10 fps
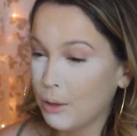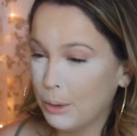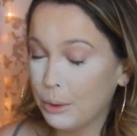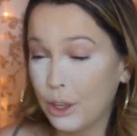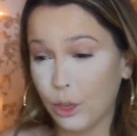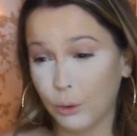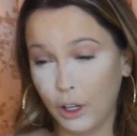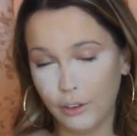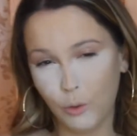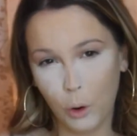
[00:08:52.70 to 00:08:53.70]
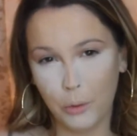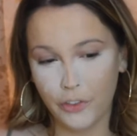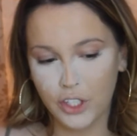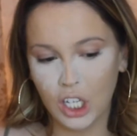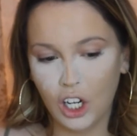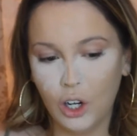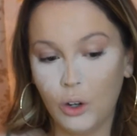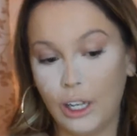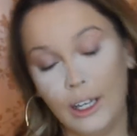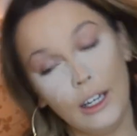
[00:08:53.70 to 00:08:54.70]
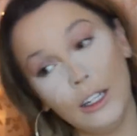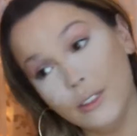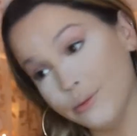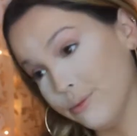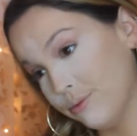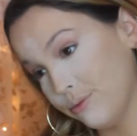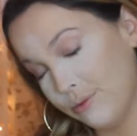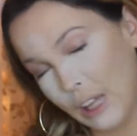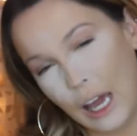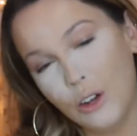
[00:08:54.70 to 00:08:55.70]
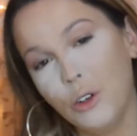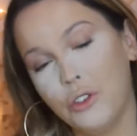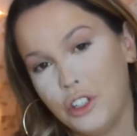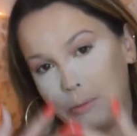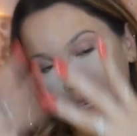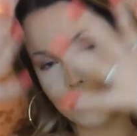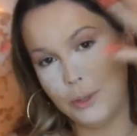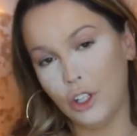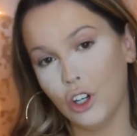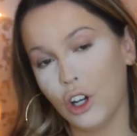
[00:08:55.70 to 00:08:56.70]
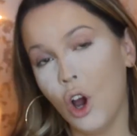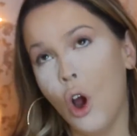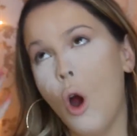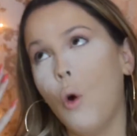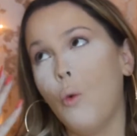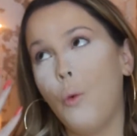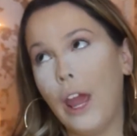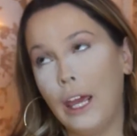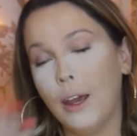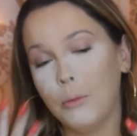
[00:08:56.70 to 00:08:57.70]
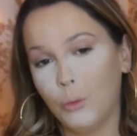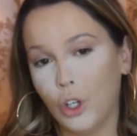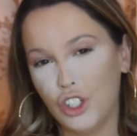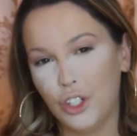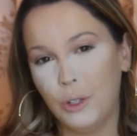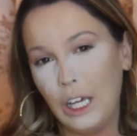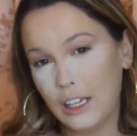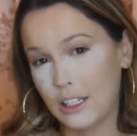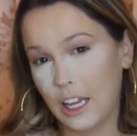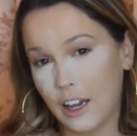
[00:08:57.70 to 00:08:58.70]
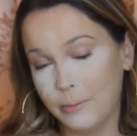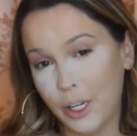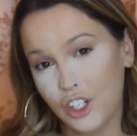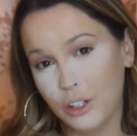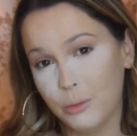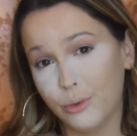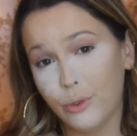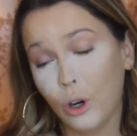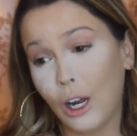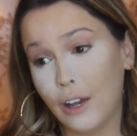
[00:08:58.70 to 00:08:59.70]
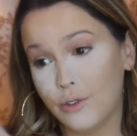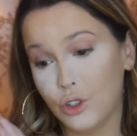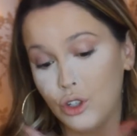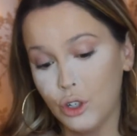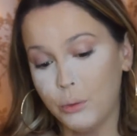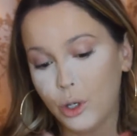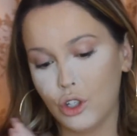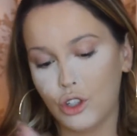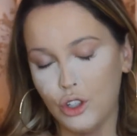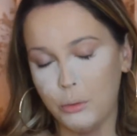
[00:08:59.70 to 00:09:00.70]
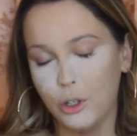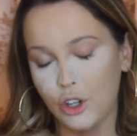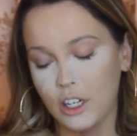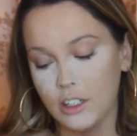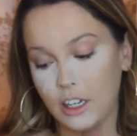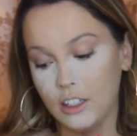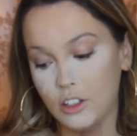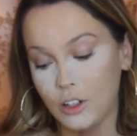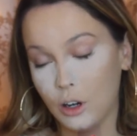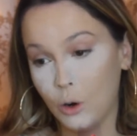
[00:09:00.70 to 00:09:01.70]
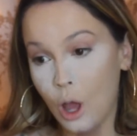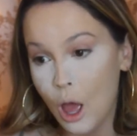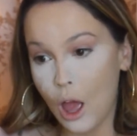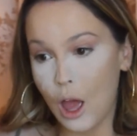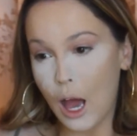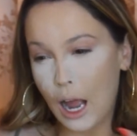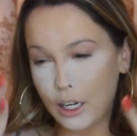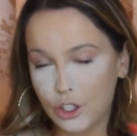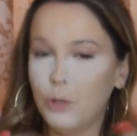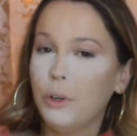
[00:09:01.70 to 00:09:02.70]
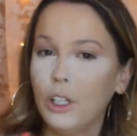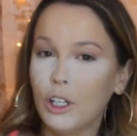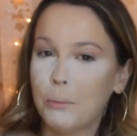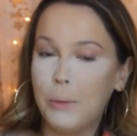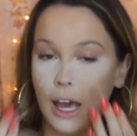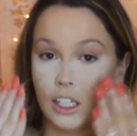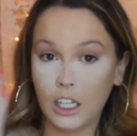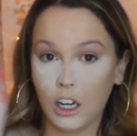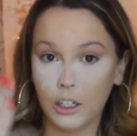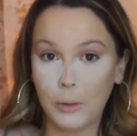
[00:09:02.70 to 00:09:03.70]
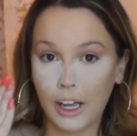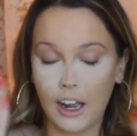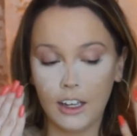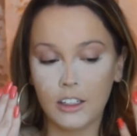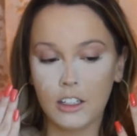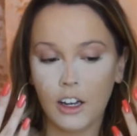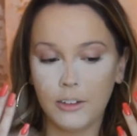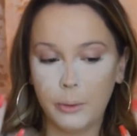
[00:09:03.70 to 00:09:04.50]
3 or 4 months ago, and I don't know, it just makes me look way more dewy because like I mentioned before, I have super dry skin, so I do want to look matte like under my eye and stuff,